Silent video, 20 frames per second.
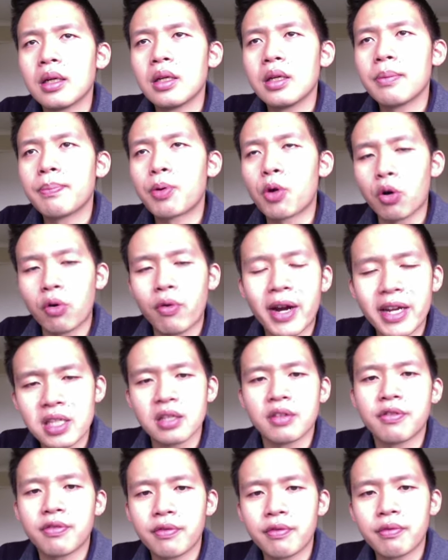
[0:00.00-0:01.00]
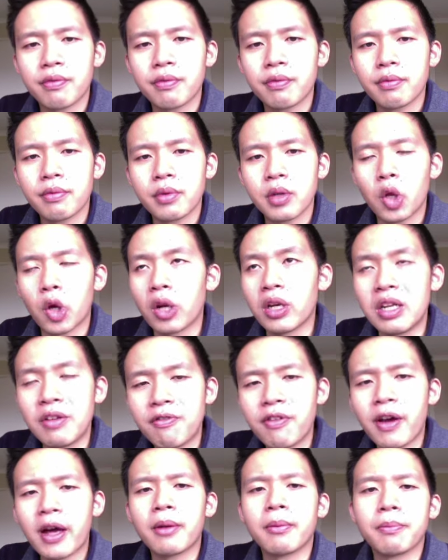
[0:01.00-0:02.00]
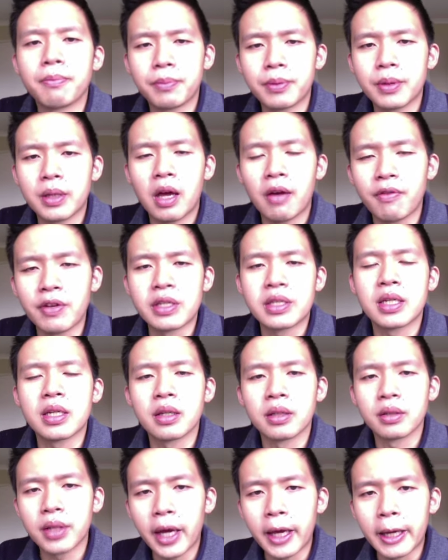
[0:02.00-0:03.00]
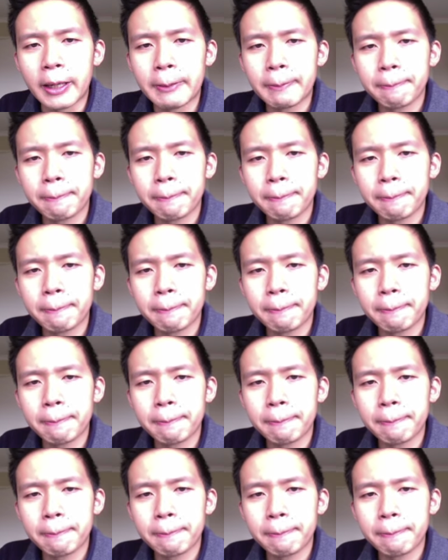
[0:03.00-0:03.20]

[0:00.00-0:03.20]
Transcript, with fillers: progressive, you know, develop every single day.